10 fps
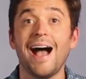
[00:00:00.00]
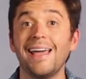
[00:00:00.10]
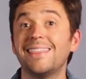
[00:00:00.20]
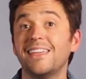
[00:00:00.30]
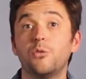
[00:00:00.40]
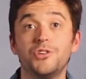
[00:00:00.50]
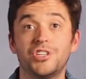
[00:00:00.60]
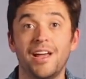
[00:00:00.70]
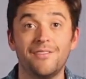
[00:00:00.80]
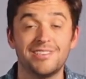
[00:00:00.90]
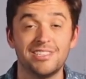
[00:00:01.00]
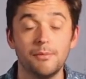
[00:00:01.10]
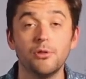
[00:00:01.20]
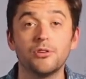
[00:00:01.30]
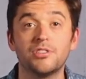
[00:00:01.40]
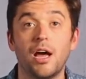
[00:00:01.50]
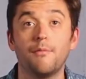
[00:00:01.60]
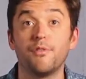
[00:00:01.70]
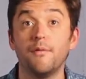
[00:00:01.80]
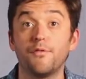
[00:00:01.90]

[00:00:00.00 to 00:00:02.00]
I think we should have a similar time frame